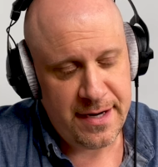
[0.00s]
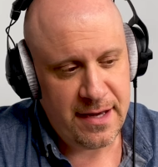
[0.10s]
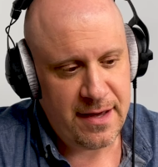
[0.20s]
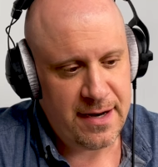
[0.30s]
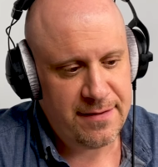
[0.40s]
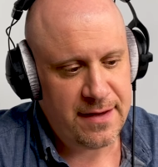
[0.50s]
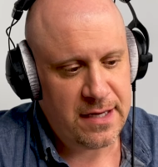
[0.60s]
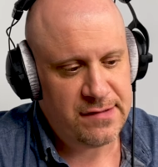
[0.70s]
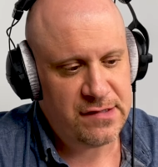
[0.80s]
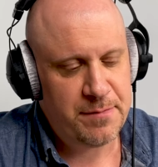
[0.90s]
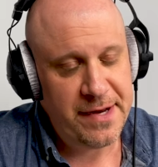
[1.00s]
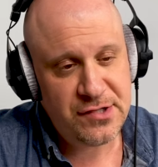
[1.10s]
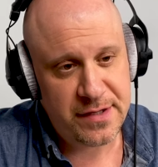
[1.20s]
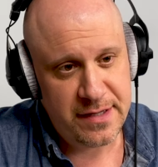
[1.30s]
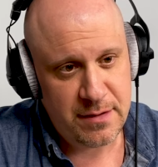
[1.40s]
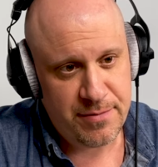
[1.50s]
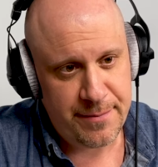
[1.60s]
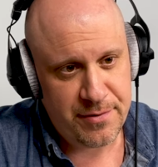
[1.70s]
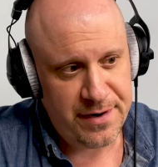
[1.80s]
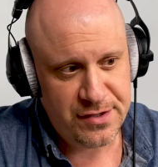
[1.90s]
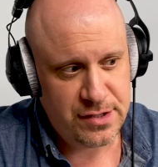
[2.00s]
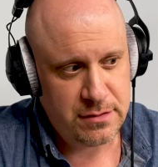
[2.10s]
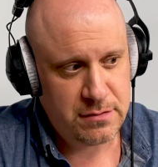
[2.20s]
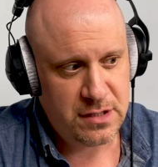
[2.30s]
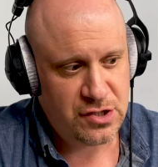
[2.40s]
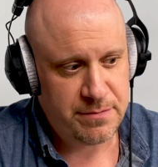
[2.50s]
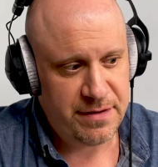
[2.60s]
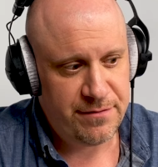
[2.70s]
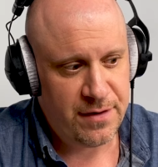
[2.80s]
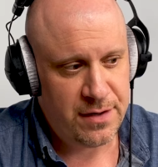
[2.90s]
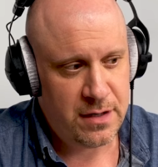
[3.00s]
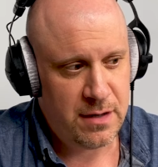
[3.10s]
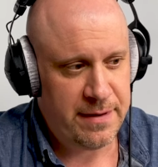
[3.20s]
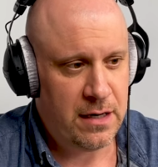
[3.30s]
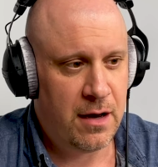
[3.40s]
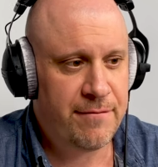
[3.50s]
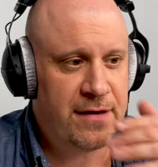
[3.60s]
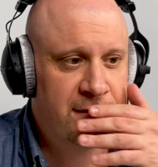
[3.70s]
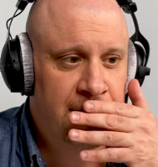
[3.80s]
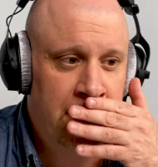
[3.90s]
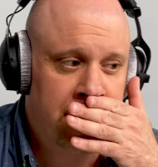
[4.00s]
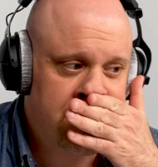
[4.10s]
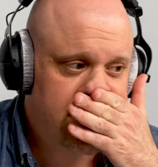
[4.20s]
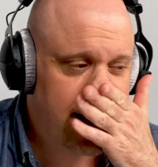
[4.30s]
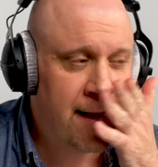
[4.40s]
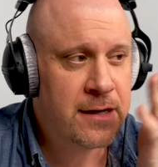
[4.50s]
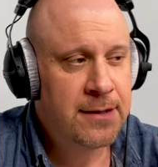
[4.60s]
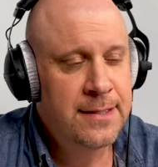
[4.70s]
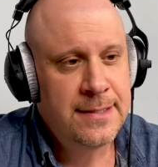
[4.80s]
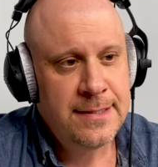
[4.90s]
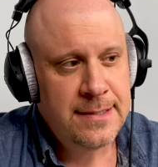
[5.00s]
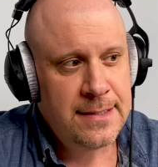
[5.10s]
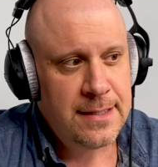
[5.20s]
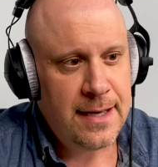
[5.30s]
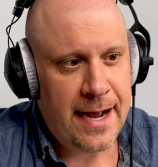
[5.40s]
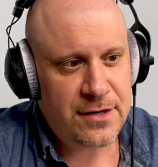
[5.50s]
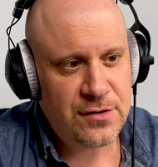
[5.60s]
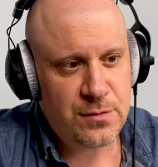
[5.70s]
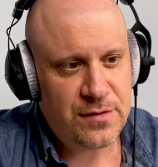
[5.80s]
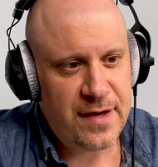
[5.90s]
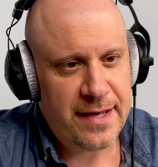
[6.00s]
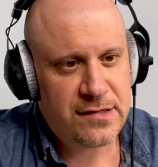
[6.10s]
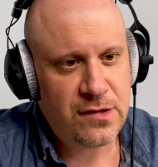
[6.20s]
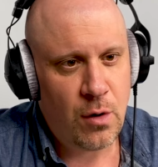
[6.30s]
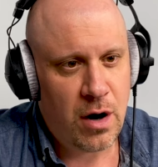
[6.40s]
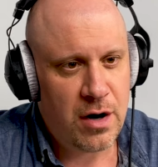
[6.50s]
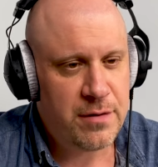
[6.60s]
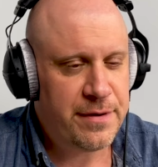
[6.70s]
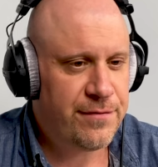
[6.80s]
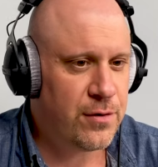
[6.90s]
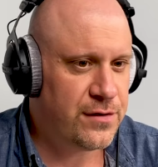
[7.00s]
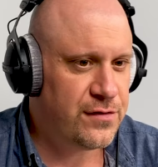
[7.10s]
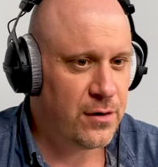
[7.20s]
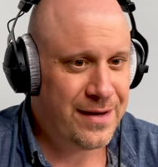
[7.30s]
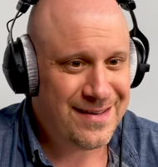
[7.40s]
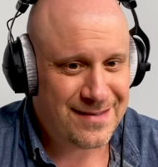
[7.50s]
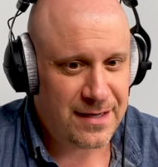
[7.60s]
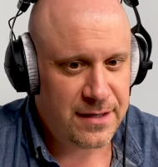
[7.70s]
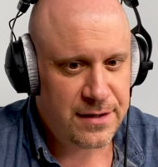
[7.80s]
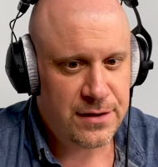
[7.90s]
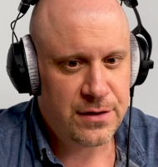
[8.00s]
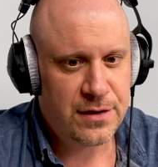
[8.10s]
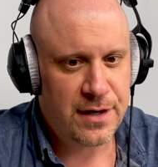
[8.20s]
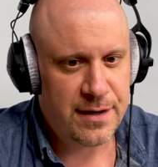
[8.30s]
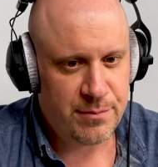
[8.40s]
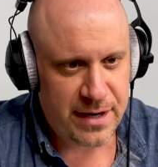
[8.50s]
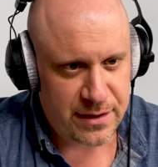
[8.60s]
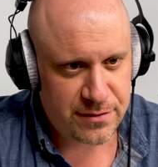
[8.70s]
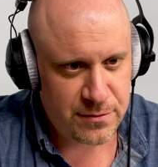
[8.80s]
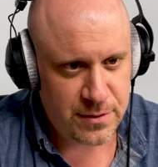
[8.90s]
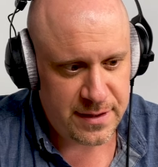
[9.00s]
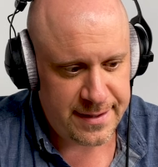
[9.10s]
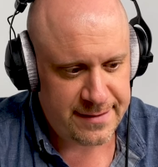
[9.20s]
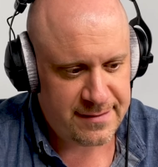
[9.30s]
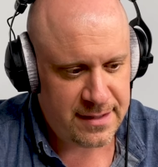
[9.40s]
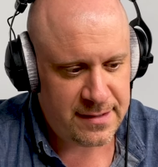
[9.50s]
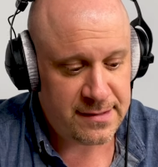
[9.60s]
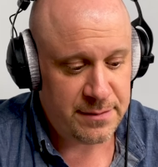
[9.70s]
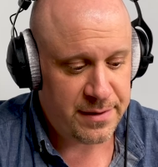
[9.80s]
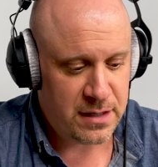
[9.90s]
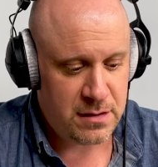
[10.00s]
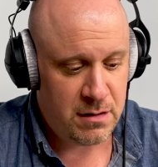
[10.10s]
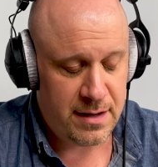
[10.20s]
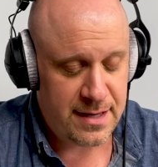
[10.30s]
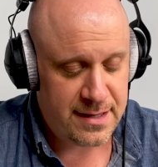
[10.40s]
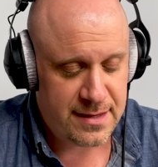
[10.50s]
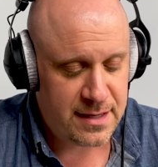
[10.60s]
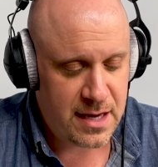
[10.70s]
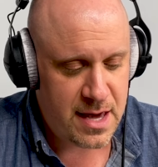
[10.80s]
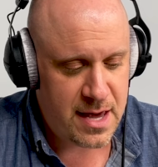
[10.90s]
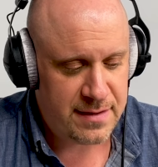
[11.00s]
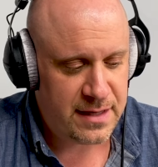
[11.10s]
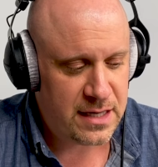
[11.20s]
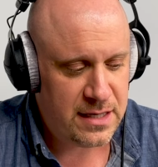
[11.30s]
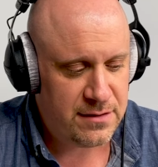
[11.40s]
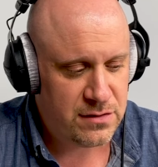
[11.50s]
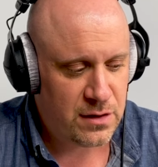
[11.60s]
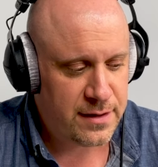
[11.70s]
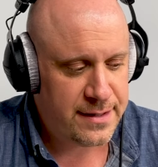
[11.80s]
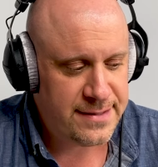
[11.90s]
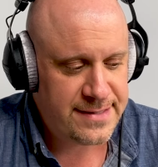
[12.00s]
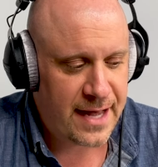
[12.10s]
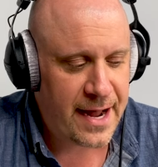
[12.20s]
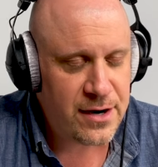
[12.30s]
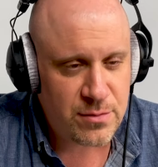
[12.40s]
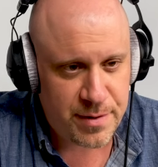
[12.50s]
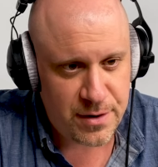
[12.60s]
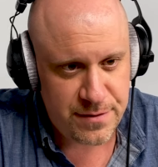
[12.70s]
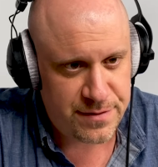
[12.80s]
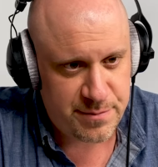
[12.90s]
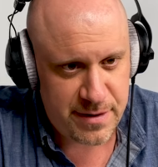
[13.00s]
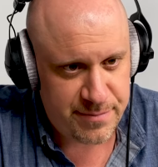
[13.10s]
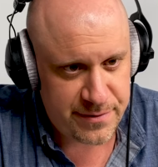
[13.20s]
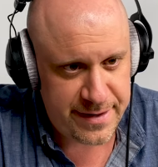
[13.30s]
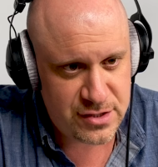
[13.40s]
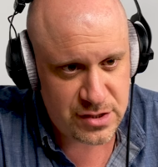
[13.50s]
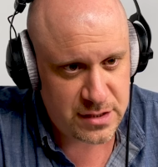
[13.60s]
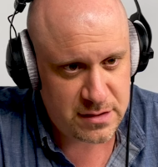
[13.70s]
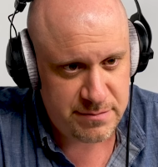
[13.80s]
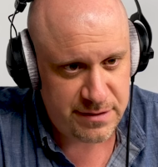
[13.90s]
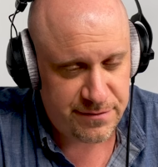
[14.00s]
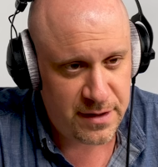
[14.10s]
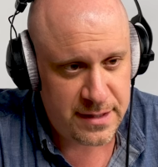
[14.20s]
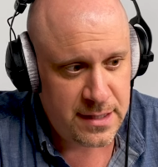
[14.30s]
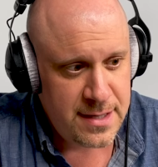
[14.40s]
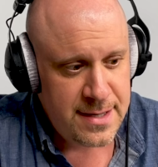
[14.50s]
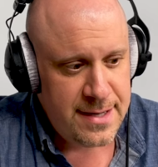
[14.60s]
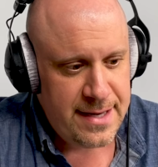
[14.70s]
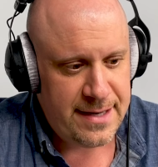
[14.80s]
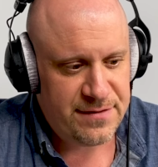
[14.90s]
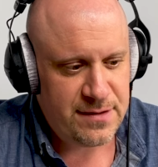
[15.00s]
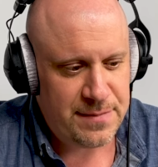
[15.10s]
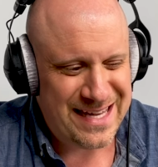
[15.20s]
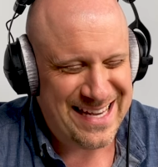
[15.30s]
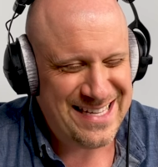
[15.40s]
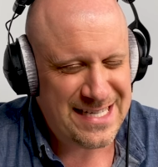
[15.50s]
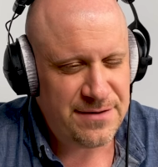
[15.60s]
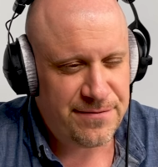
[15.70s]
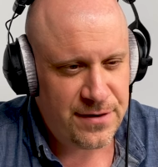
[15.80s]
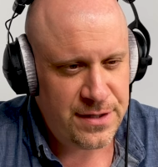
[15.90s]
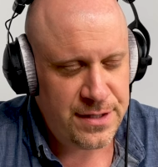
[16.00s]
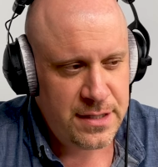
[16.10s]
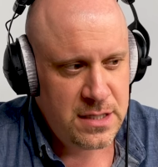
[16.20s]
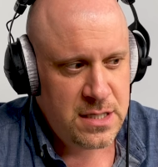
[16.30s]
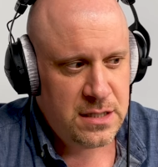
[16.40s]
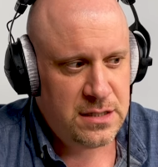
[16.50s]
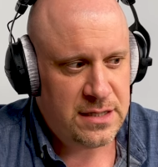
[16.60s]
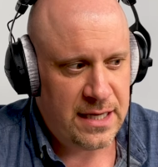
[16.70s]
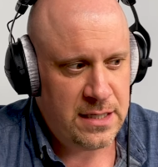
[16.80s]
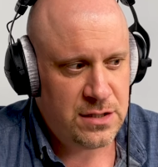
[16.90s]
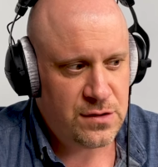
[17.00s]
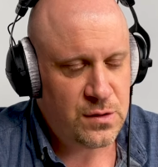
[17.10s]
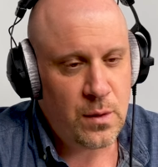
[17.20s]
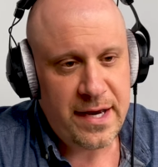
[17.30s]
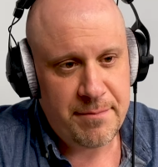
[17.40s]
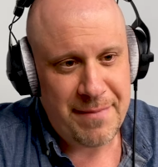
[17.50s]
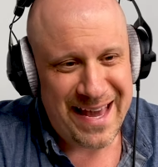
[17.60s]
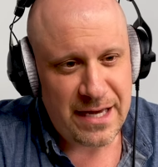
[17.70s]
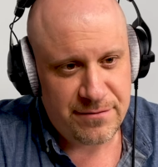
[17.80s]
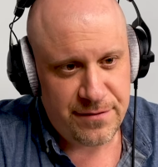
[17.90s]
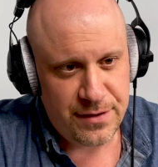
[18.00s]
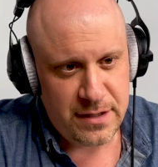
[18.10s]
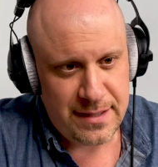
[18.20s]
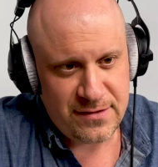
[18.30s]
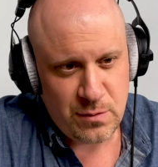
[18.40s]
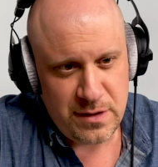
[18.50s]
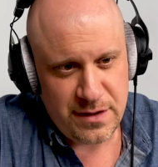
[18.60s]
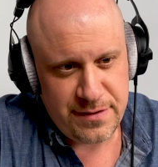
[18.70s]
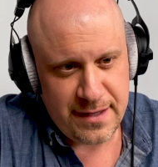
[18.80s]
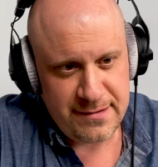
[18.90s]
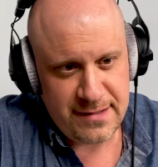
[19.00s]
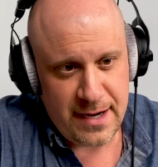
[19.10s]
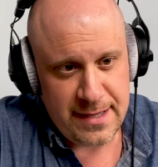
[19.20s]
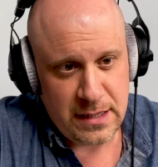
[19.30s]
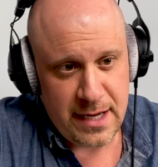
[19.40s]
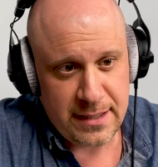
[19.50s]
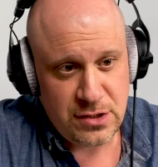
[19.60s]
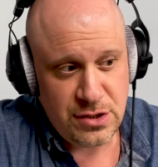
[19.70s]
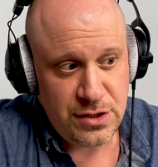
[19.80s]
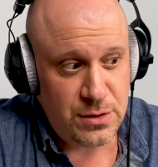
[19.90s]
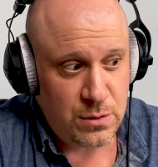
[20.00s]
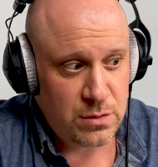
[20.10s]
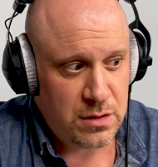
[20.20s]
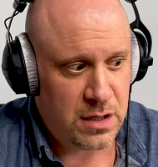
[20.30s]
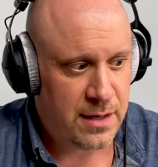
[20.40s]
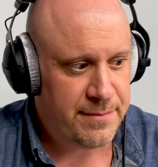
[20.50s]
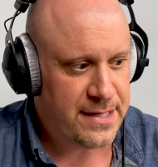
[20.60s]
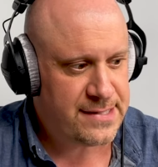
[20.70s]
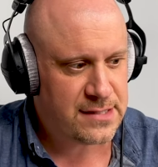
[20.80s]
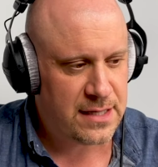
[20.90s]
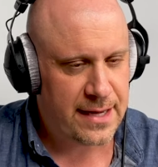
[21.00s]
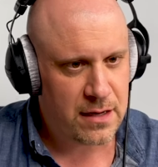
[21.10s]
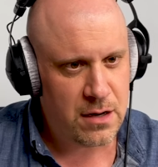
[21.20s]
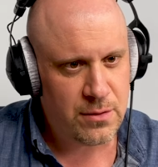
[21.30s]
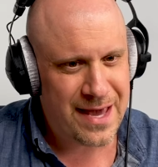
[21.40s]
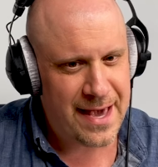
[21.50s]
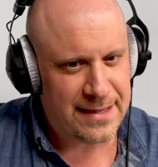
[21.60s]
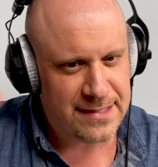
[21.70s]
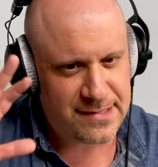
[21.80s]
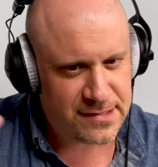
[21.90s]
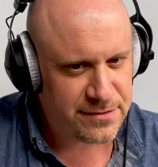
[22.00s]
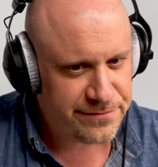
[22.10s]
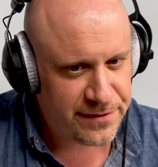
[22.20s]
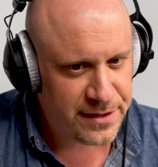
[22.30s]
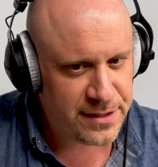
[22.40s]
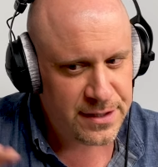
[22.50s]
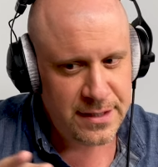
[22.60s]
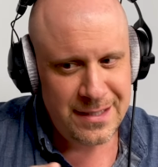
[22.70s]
and I think it's especially in the preparation that should be fun. I mean, obviously on set, actors will say it's so hard before it's so easy, and you can kind of break through it, and then it's easy. But mm-hmm. no, I think the entire part of the preparation can be fun, and if something isn't fun, then there's a way to make it fun, and that's one of the things that I like to do is to like, okay, this isn't fun.